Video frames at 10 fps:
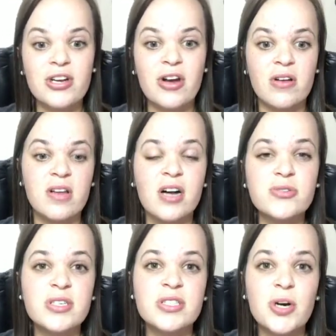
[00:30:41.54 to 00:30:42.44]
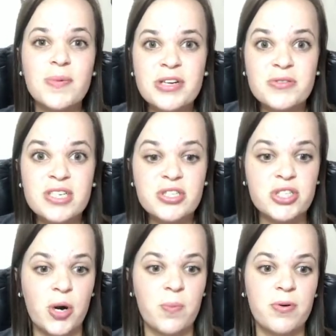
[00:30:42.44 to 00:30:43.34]
your laundry soap and your dish
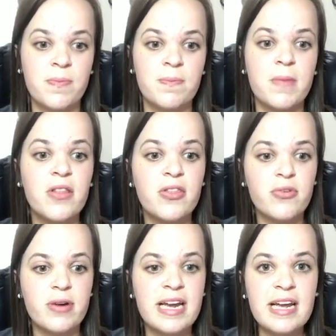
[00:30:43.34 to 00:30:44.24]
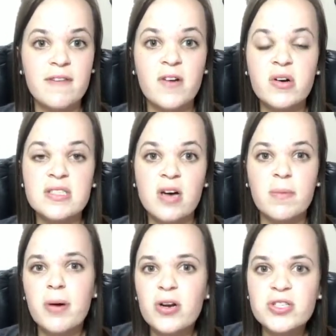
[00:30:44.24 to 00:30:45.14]
soap. Month 3, focus
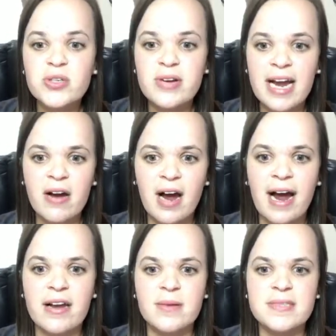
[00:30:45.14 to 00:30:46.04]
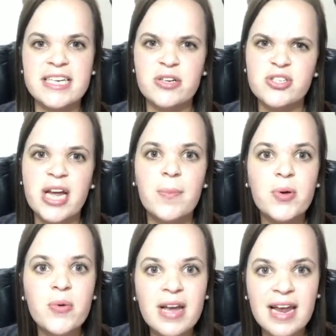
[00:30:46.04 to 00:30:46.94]
on personal care items like your
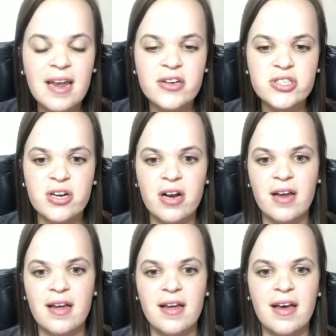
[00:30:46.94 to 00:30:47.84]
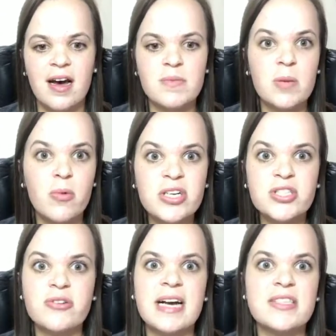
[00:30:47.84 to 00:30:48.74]
shampoo and conditioner, your
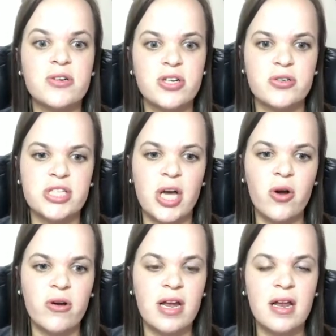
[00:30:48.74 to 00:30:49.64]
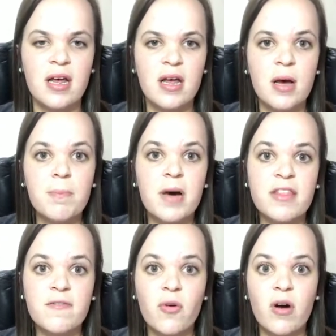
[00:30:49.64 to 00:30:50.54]
moisturizer and your deodorant.
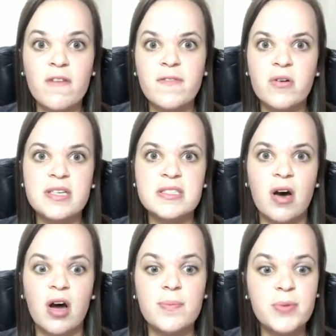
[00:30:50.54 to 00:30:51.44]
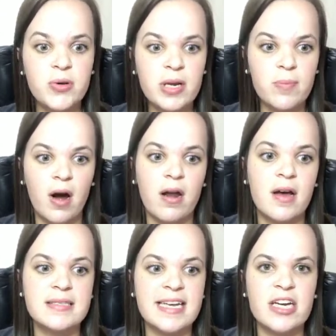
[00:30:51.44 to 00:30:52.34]
Month 4, focus on beauty
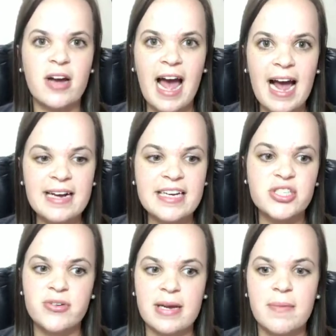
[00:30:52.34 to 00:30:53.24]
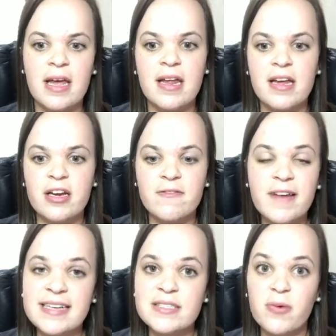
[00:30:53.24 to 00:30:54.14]
products like your acne treatment, your
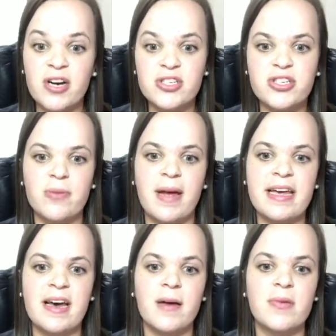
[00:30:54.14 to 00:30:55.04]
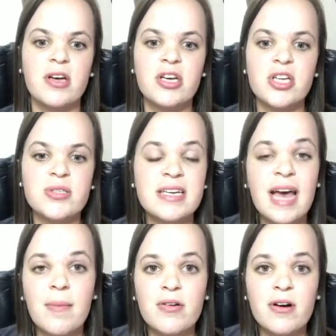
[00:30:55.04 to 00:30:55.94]
face wash, and your makeup. Use a
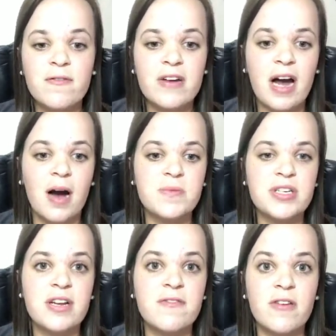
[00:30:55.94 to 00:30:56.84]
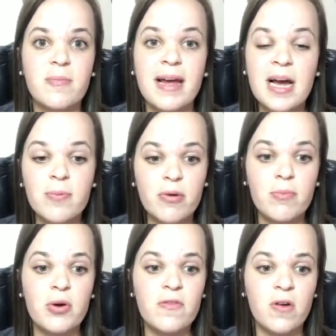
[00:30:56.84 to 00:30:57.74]
chemical-free option for makeup
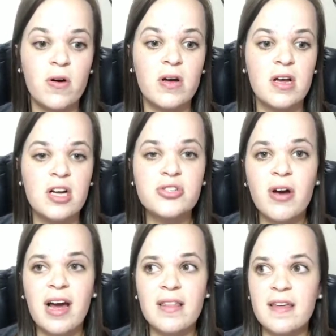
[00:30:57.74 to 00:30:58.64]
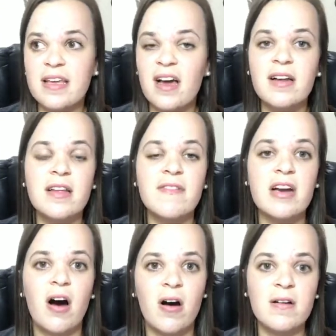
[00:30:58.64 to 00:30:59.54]
removal. Try the Young
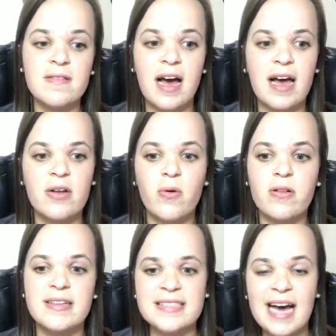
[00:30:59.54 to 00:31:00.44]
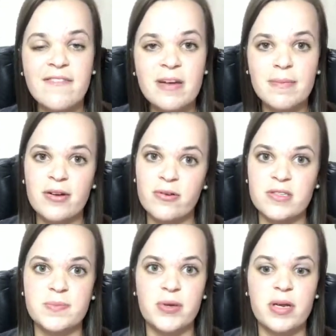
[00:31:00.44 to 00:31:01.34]
Living Art line or the Savvy
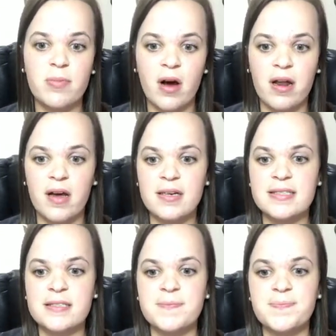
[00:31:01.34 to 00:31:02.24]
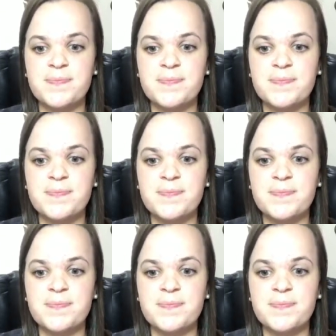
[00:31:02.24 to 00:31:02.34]
Minerals beauty products.